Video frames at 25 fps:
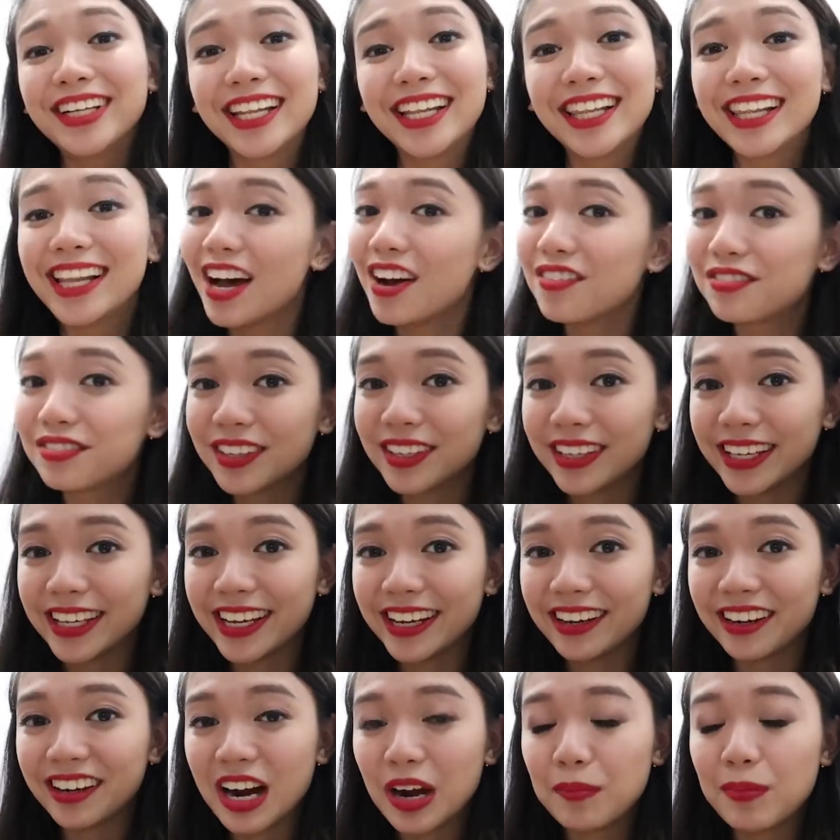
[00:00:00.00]
would love to
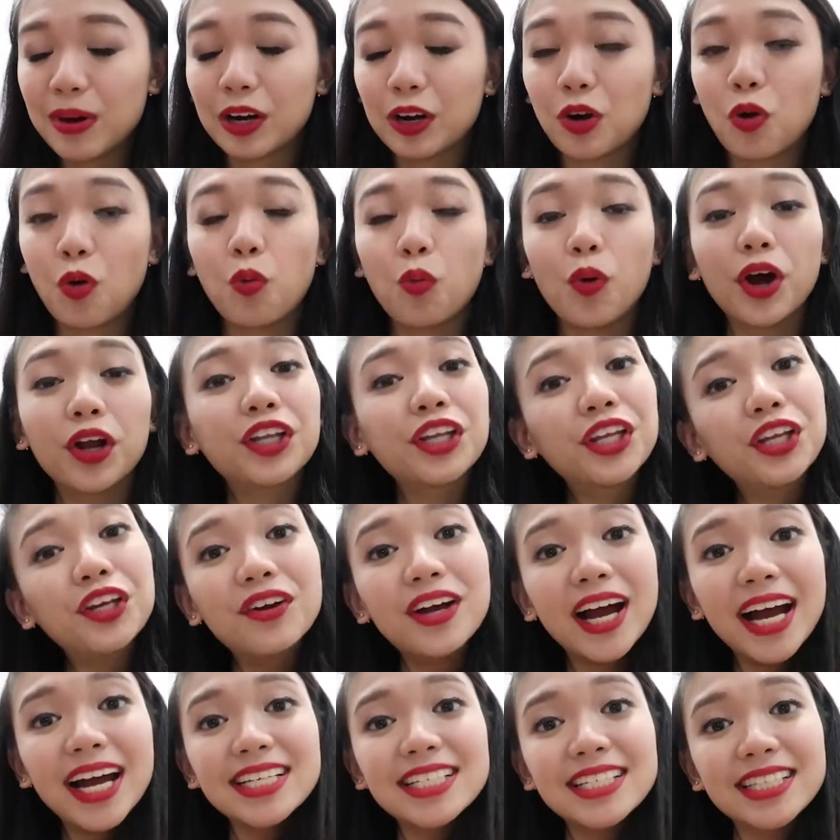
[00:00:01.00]
hear about what you
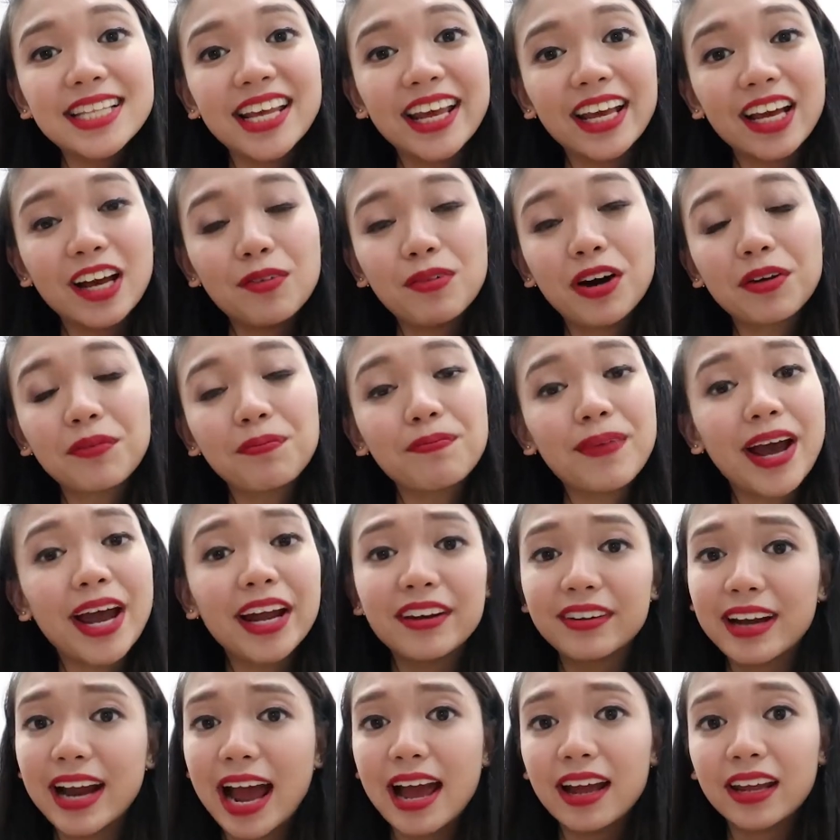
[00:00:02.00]
guys think about
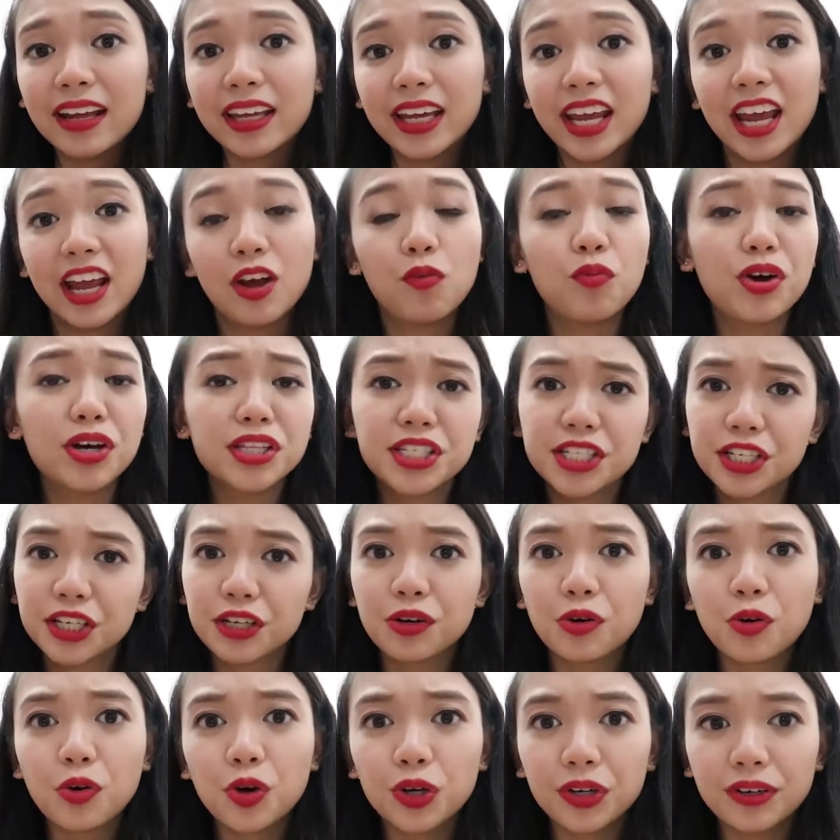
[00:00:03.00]
my ranking. What's
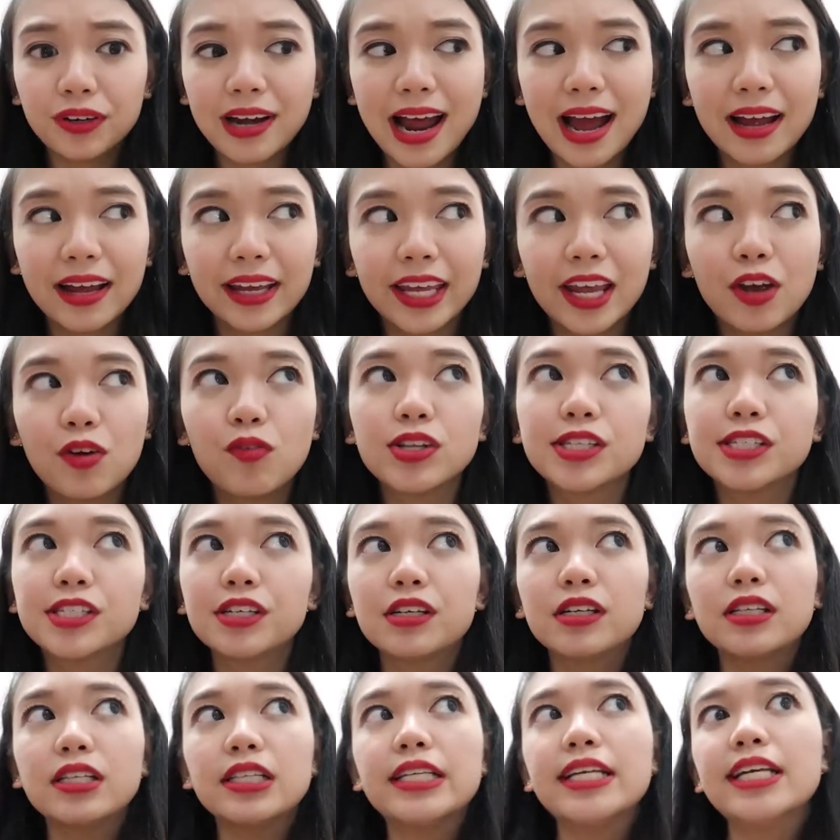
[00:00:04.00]
your own ranking? What's
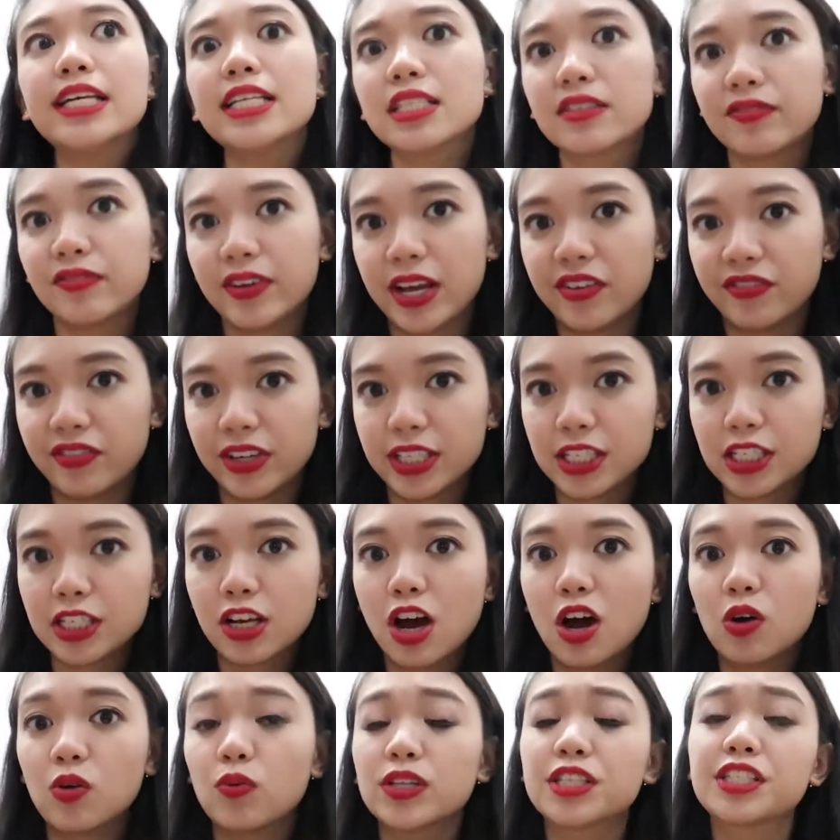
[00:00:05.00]
your least favorite
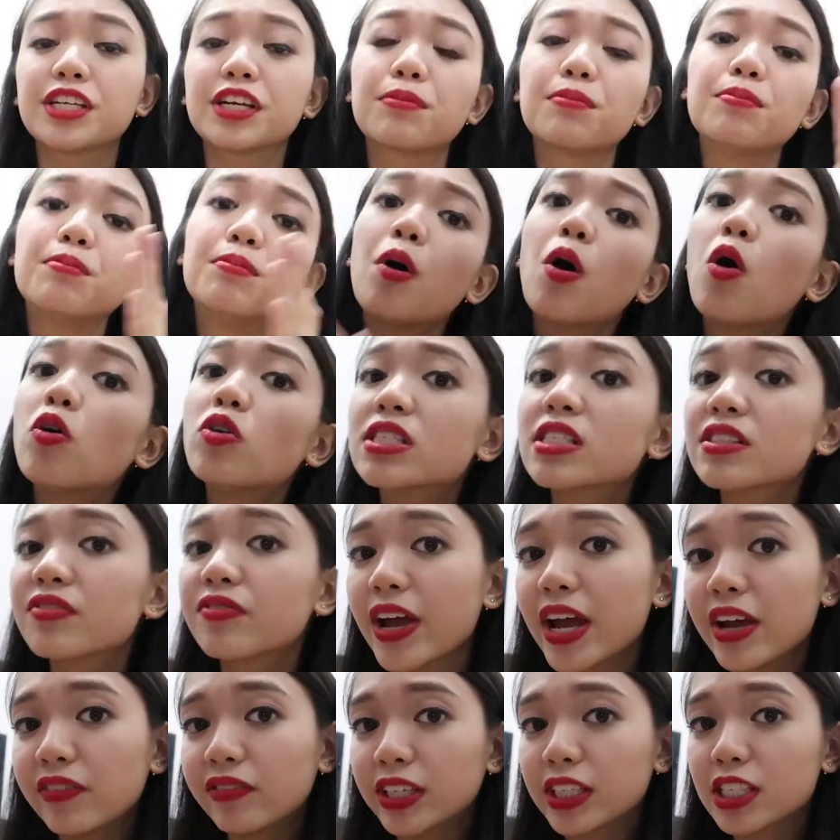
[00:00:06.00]
song? What's your most
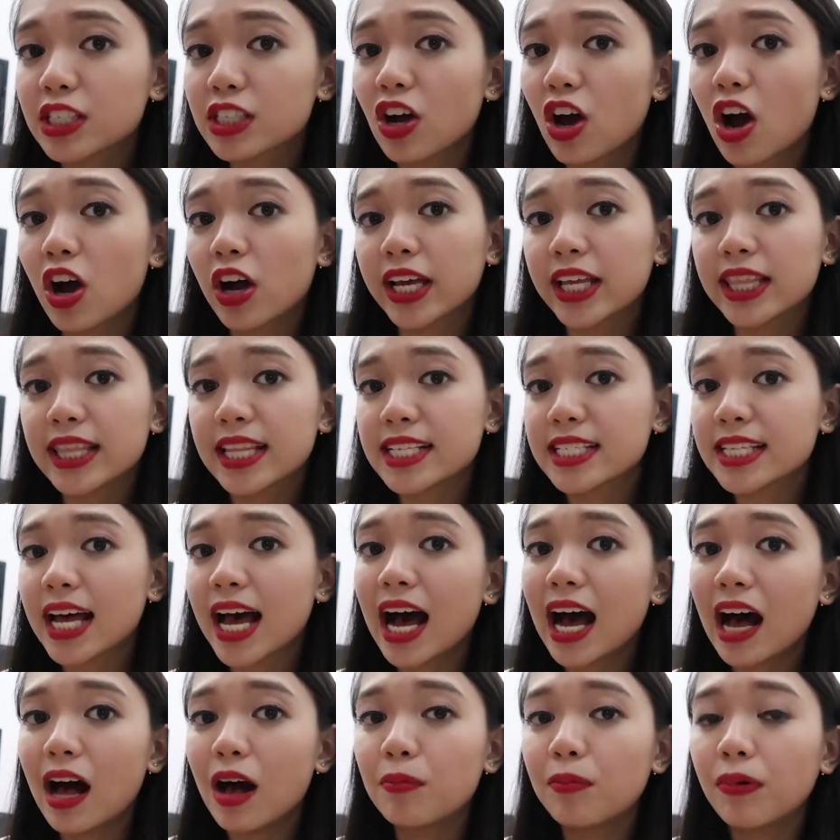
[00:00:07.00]
favorite song in this
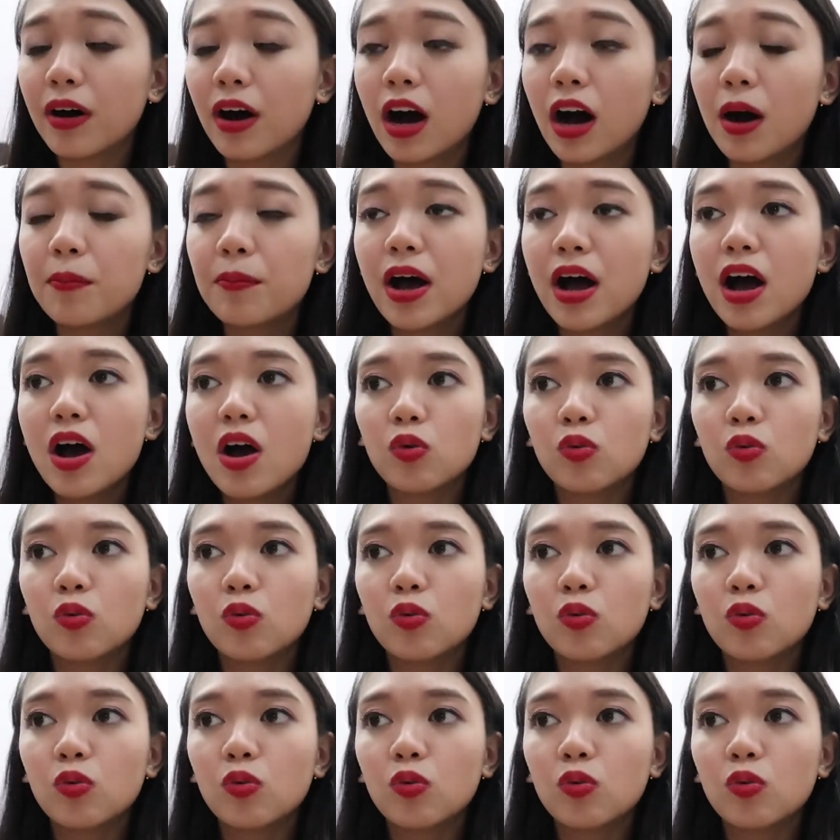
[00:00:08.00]
album?